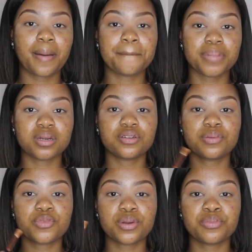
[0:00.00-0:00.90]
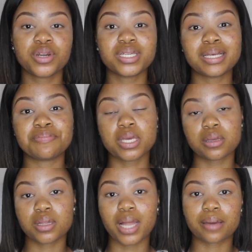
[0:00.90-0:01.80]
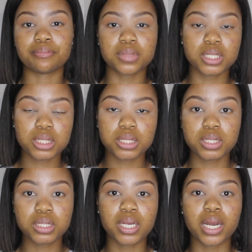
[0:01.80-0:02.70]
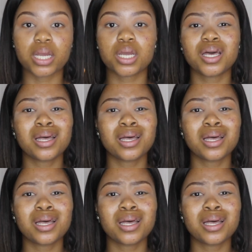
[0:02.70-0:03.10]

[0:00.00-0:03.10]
But if I'm gonna put in something like meaty, like